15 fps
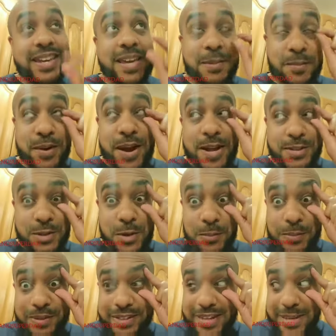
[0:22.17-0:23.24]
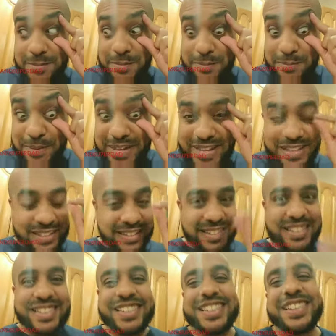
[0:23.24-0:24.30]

Keep your eyes open, keep them peeled.